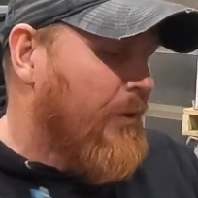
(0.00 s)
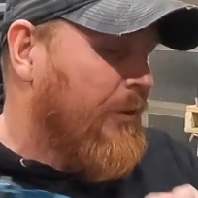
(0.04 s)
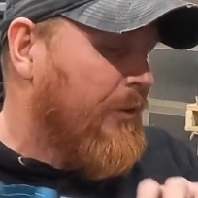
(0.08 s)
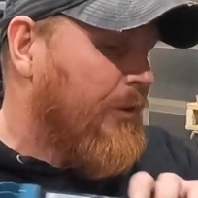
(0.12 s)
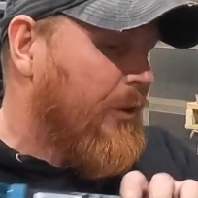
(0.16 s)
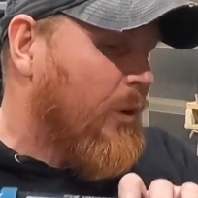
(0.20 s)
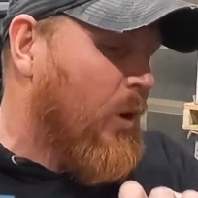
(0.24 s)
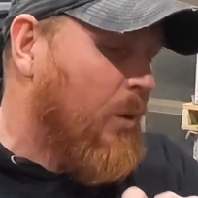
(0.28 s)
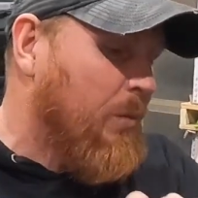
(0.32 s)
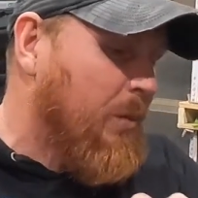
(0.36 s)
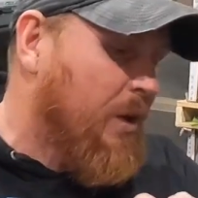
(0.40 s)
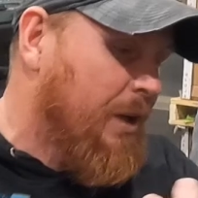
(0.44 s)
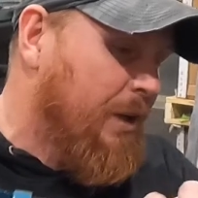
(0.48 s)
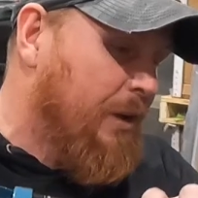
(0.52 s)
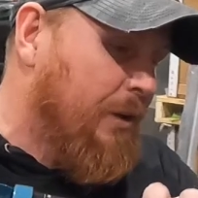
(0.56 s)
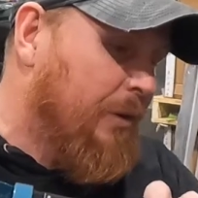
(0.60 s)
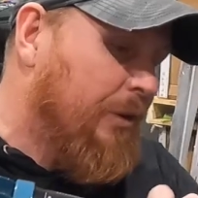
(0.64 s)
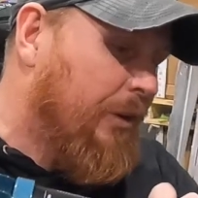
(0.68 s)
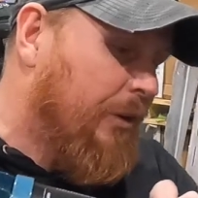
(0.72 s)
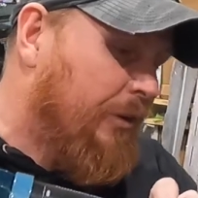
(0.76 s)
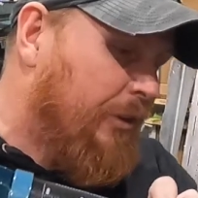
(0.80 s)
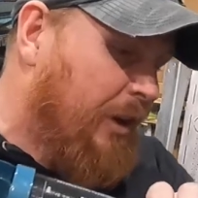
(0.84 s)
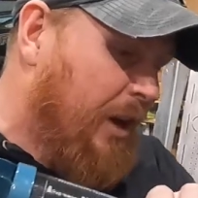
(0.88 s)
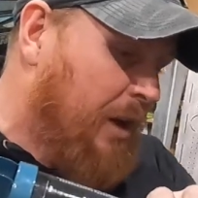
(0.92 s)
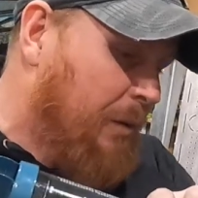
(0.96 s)
So I'm going to
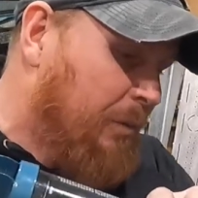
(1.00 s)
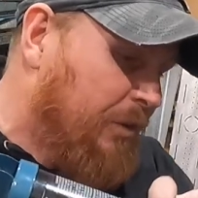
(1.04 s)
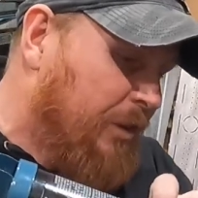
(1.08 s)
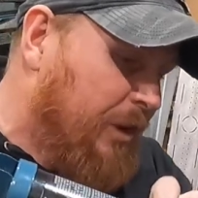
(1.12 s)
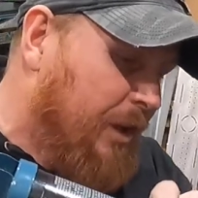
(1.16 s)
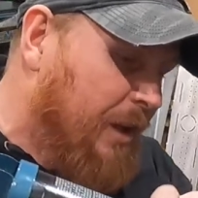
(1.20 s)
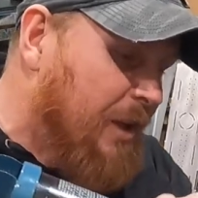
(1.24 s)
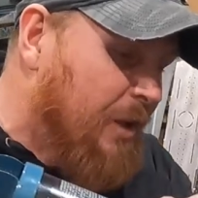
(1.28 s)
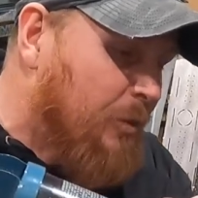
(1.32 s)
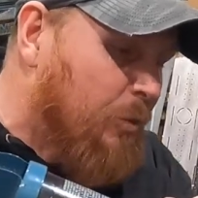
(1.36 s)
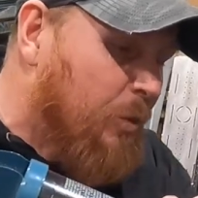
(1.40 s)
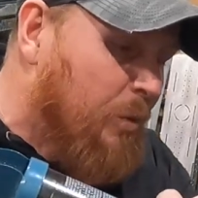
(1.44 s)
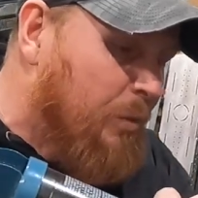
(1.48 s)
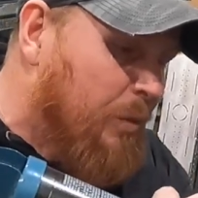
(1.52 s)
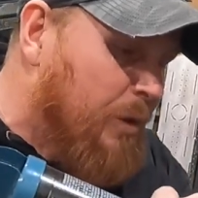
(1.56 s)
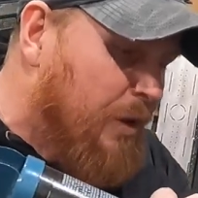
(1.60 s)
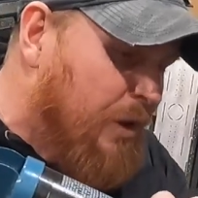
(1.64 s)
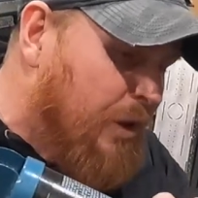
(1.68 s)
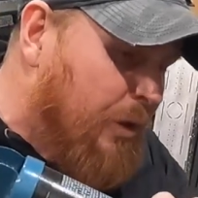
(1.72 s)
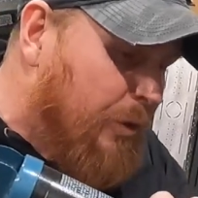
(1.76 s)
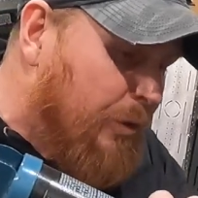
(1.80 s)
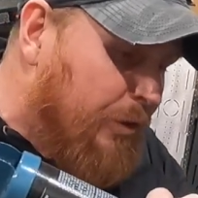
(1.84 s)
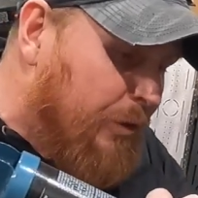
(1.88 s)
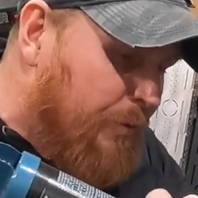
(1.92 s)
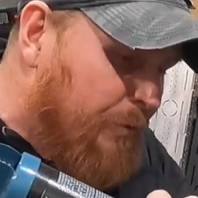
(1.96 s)
use the same sealant we've
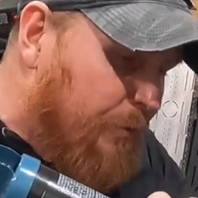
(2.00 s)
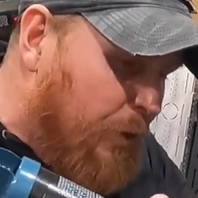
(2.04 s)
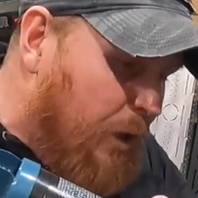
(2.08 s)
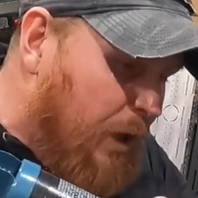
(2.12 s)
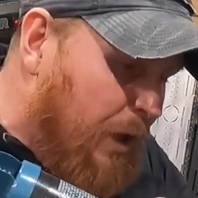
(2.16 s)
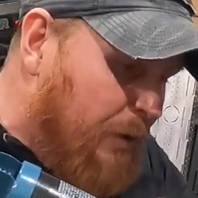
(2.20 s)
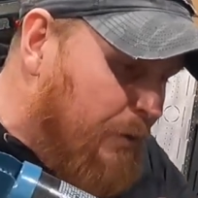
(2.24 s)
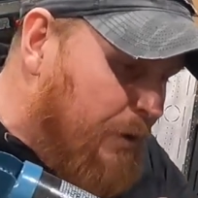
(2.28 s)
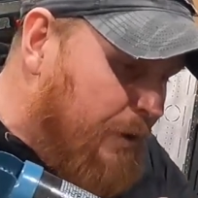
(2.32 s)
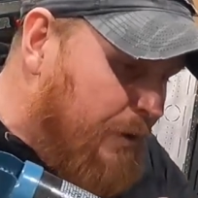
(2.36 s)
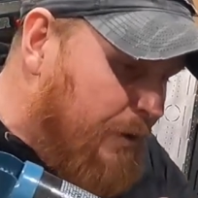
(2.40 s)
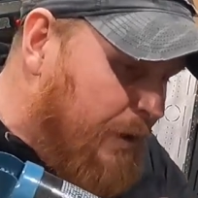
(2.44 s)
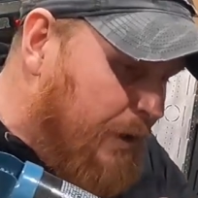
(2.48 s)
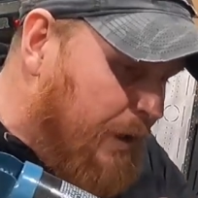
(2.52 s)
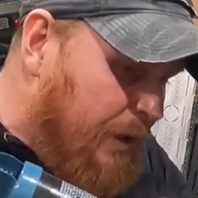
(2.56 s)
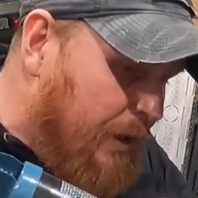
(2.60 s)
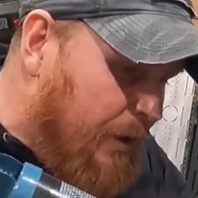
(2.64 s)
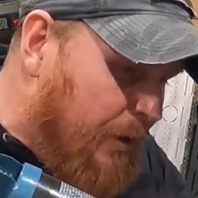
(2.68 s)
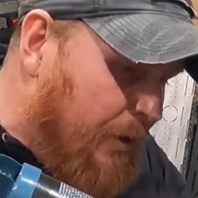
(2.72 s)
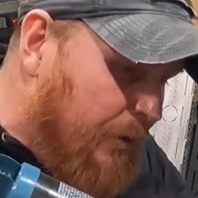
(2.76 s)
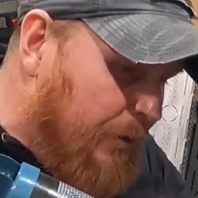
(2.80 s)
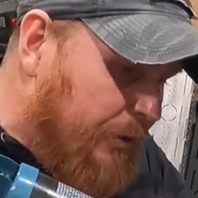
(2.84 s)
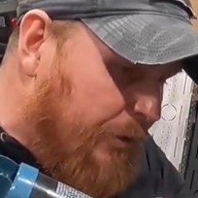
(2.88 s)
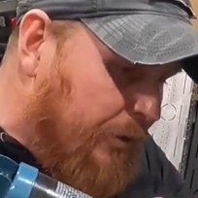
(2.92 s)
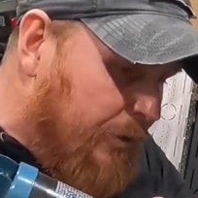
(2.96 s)
been using for everything
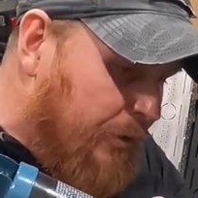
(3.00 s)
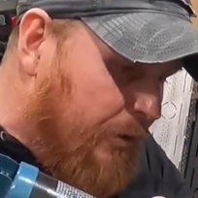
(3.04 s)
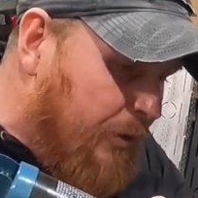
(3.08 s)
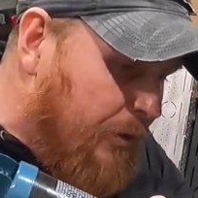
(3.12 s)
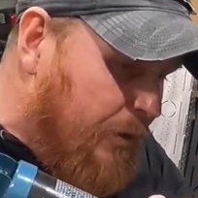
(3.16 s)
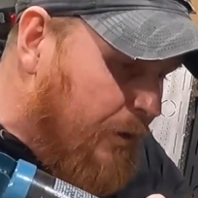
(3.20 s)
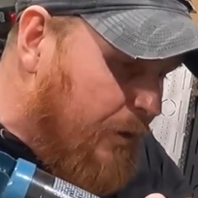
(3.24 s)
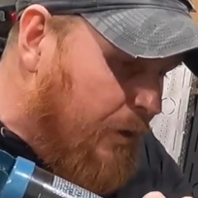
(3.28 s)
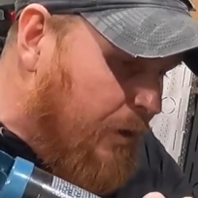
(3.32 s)
else.